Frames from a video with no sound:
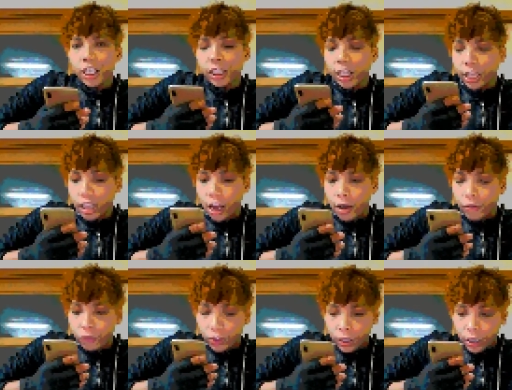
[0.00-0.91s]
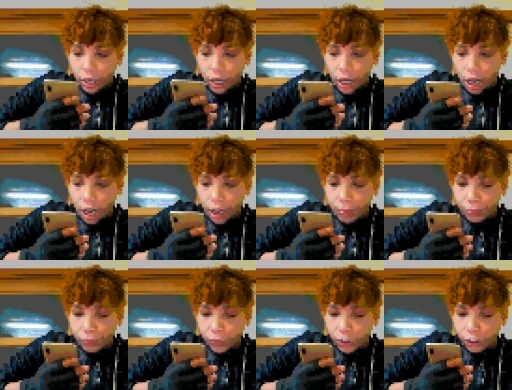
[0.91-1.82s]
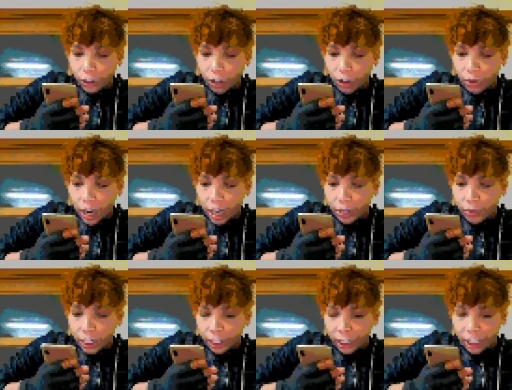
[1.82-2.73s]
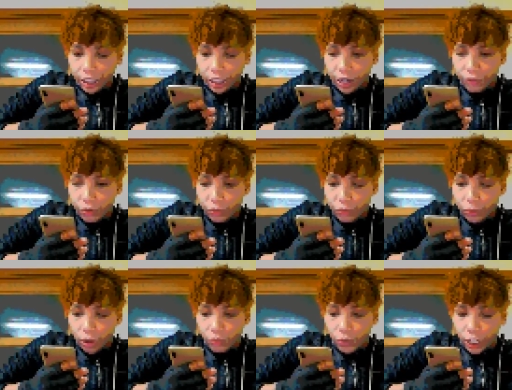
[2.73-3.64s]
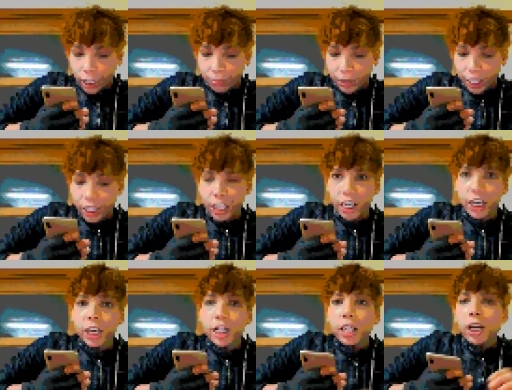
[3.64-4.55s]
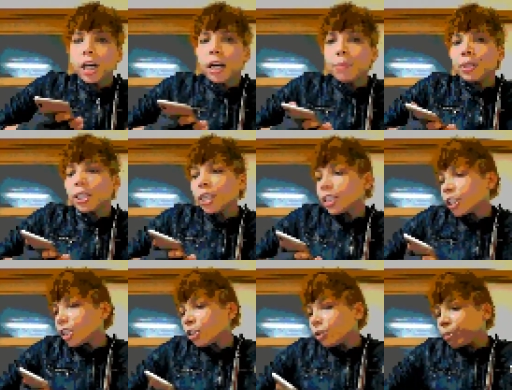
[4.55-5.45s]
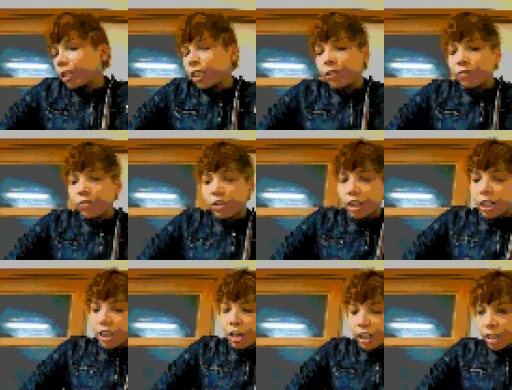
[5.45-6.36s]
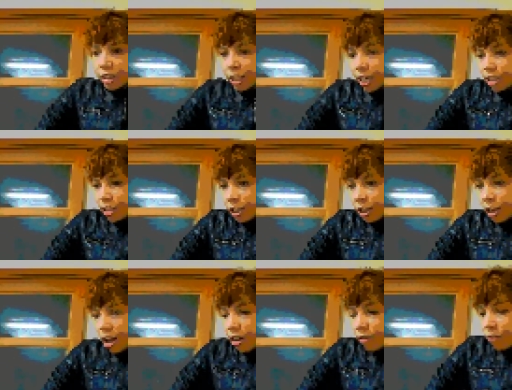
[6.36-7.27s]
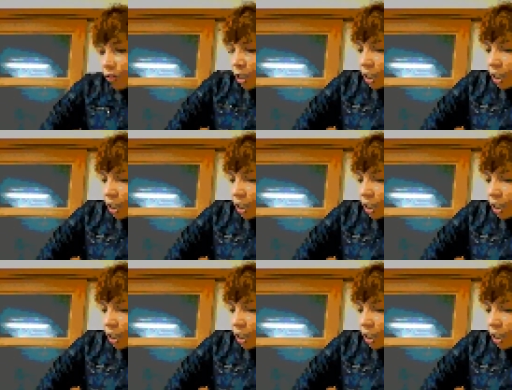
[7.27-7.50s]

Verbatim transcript: than love. Um, so, anyways, that's enough of, of Wikipedia uh, because I do believe uh, that love